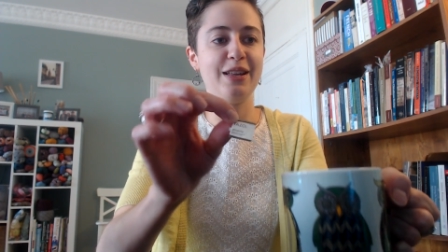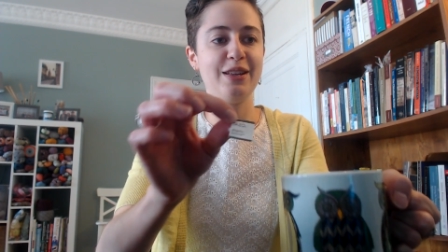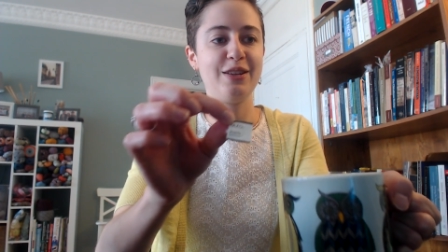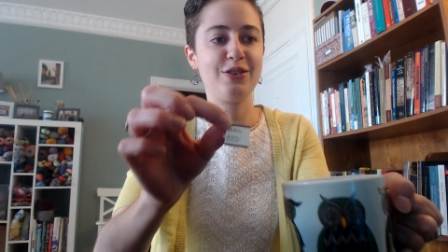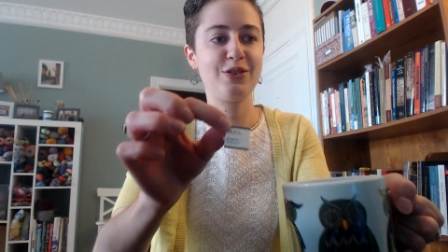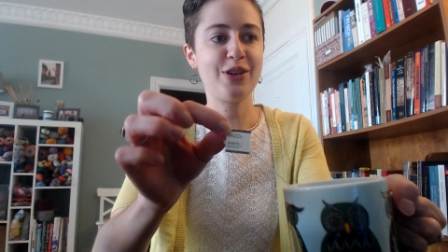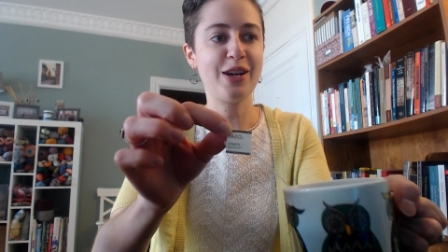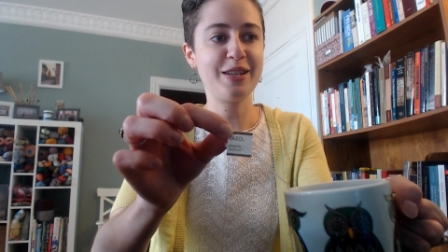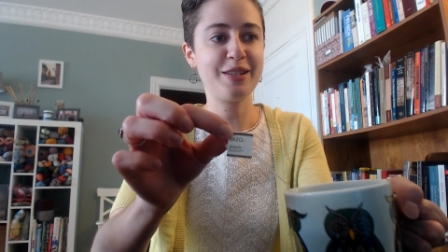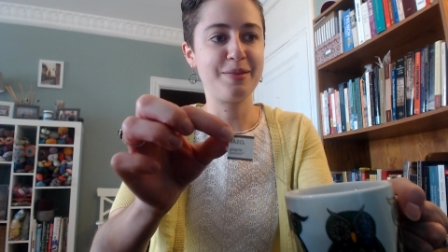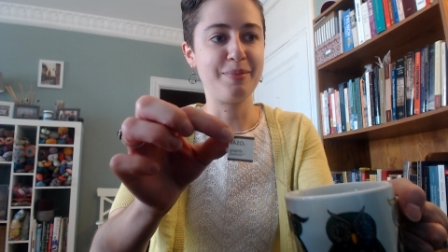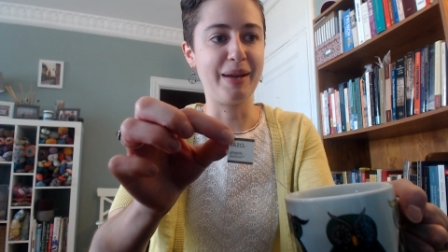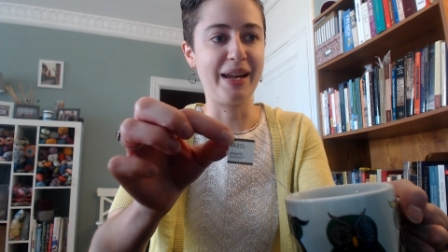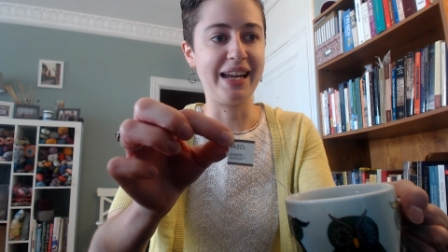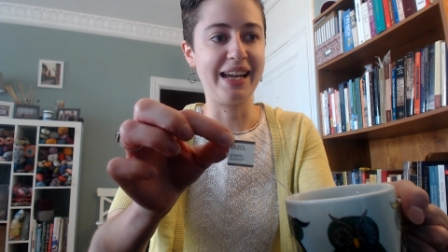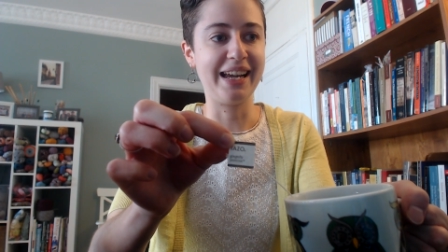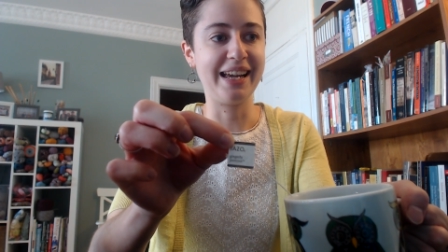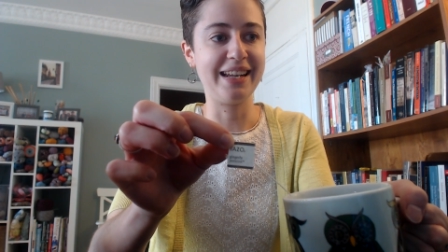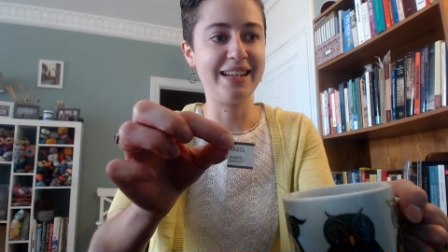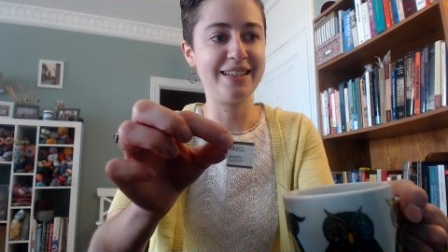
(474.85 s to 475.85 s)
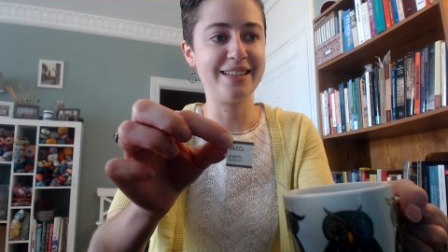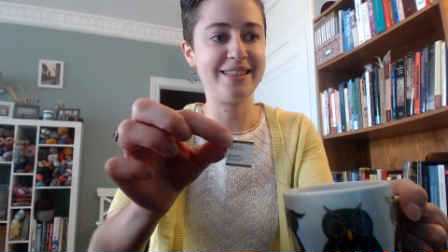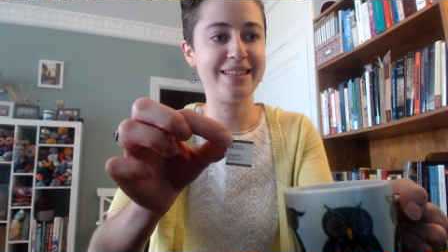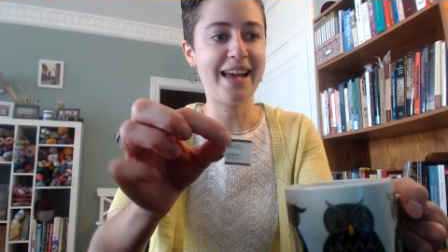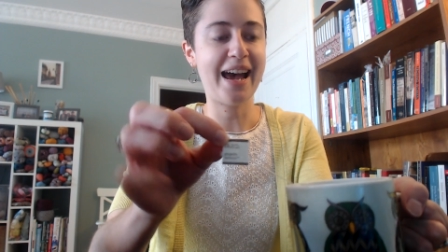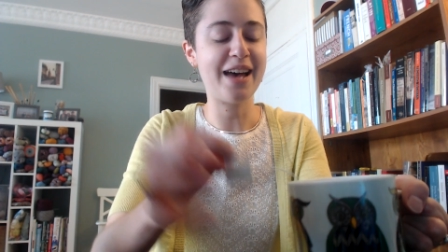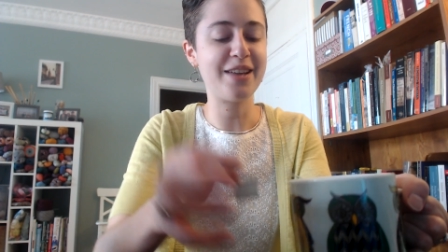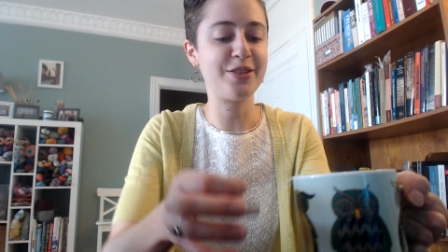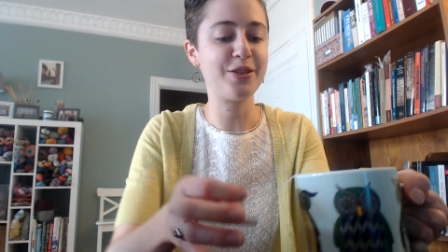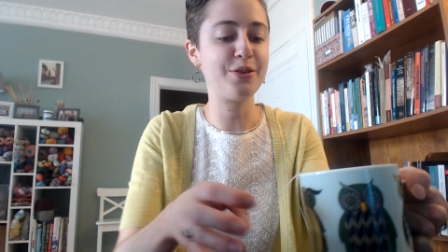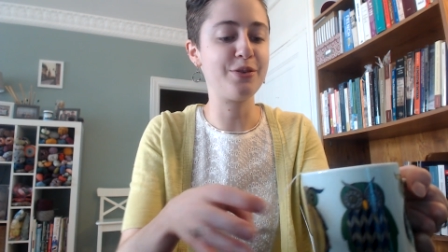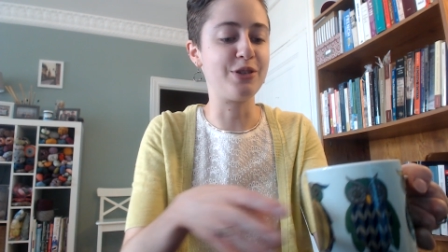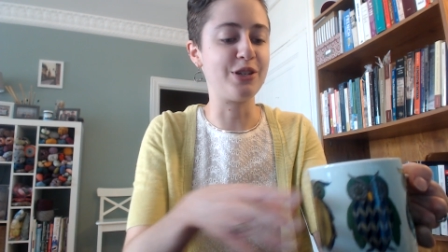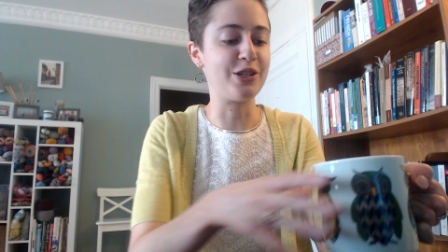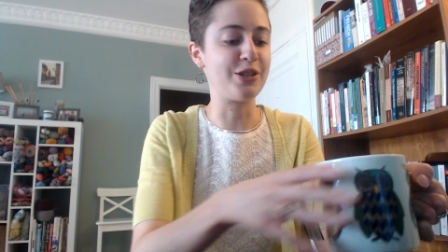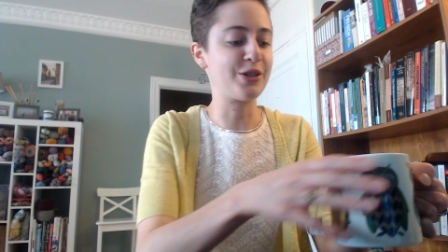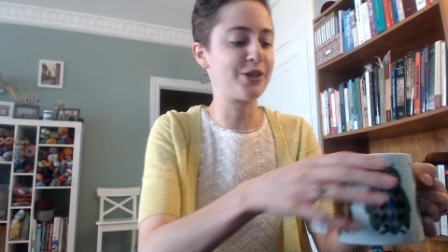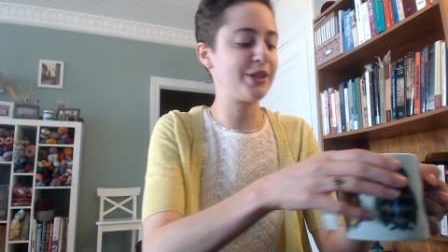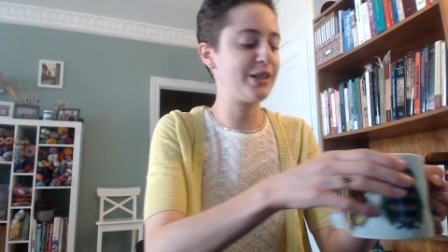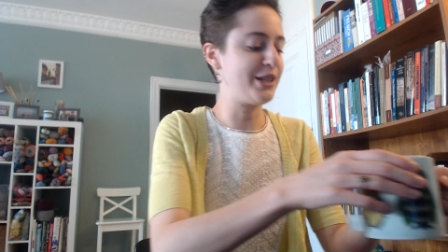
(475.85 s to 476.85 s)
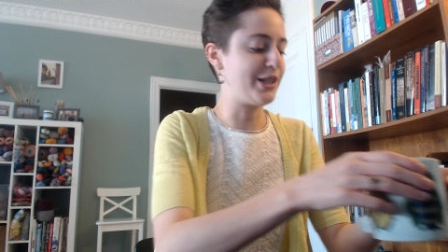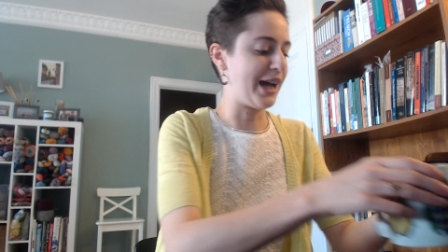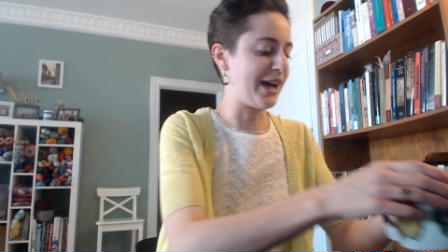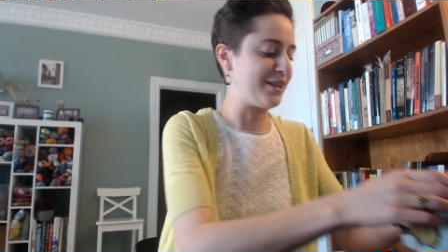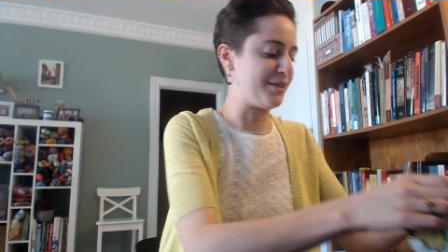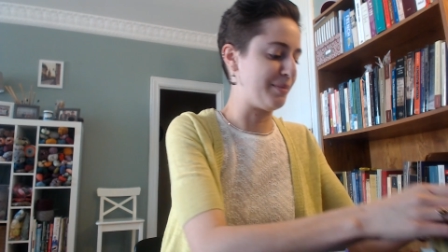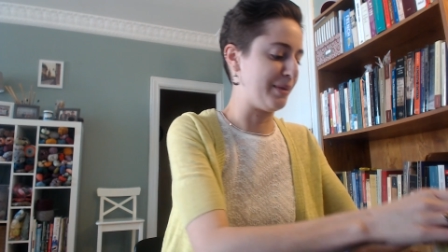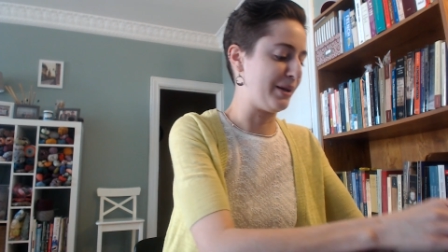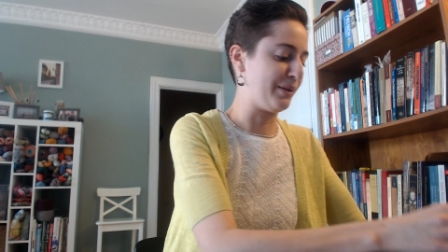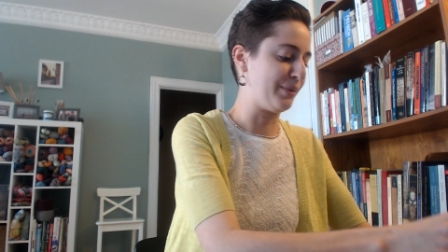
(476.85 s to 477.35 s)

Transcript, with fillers: trust me, it is Tazo Gingerly Jasmine,